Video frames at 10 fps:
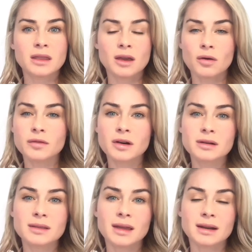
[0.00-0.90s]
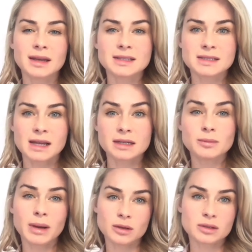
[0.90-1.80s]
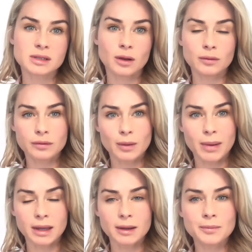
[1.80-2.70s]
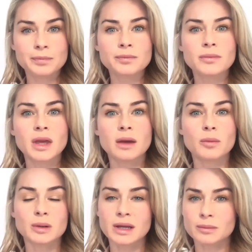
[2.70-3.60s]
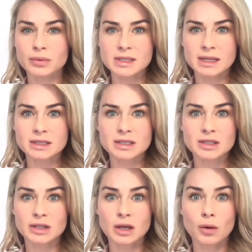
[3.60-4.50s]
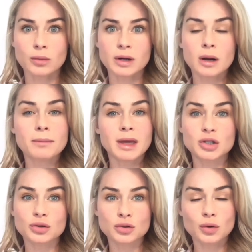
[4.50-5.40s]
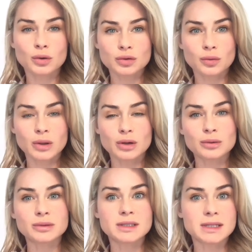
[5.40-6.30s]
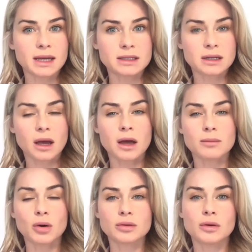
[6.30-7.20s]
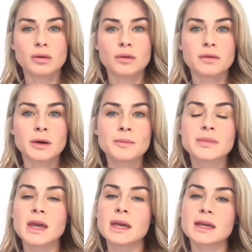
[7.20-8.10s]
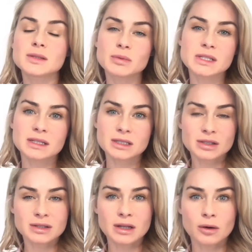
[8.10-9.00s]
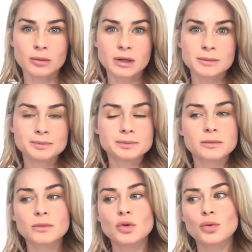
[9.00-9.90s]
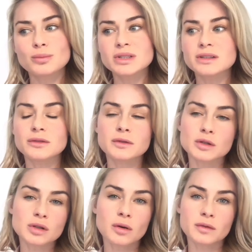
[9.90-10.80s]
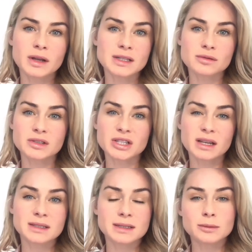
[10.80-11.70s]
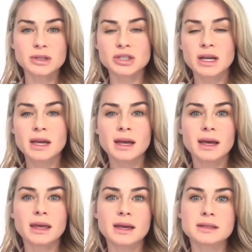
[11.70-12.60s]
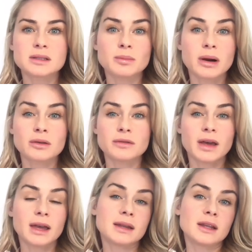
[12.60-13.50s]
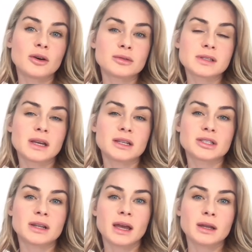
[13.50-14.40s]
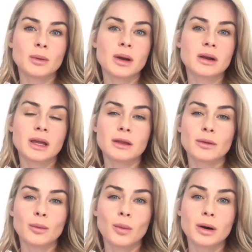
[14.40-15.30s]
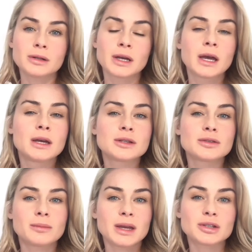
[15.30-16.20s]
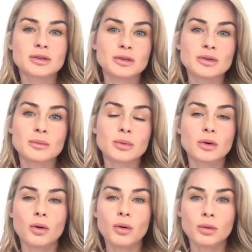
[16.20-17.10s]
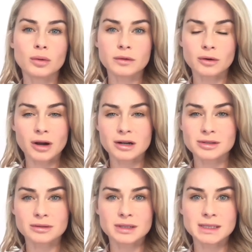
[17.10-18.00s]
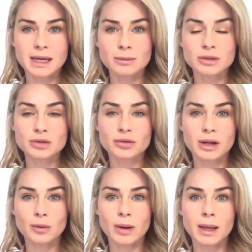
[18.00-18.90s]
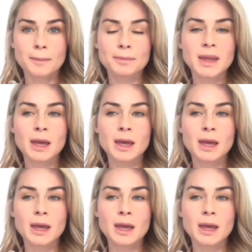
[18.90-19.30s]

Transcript: The offer then gets signed by yourself, the buyer, will get presented to the owner. Make sure to also include a date on your offer. Gets presented to the owner. Normally the first offer gets rejected, which I guess is part of any negotiation anywhere in the world. So make sure you don't put all of your cards on the table straight away.